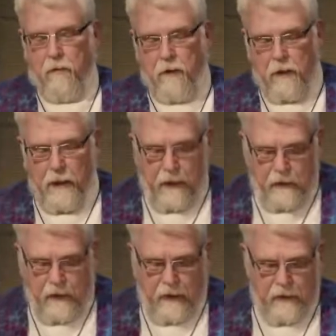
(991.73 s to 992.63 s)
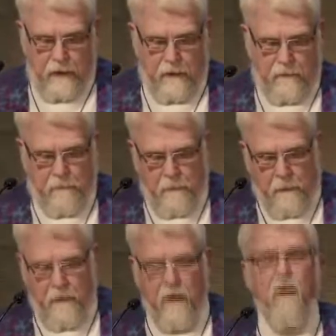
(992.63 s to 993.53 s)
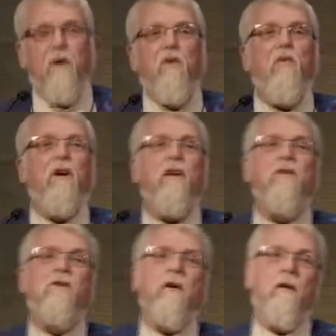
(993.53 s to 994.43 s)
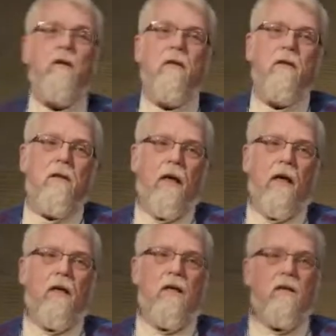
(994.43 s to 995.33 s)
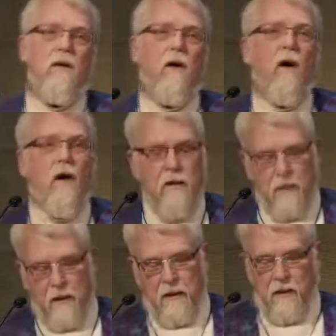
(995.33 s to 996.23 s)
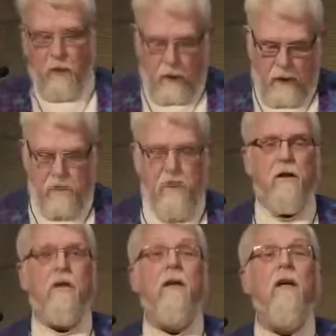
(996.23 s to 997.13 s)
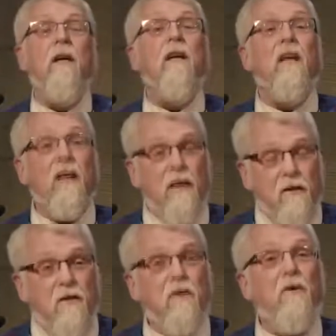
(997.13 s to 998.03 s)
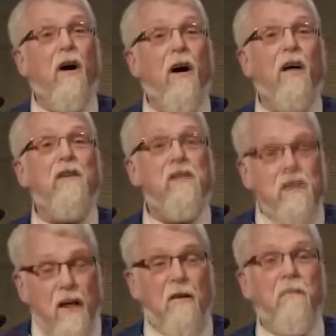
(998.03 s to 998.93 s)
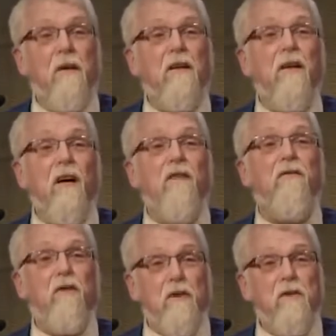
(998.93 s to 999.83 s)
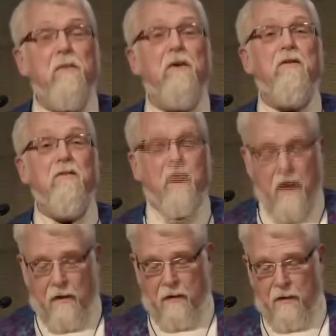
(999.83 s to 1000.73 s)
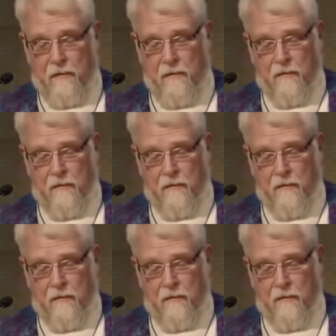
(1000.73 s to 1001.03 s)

When we allow God in, we can turn Danny's haunting question into our statement of Christmas faith.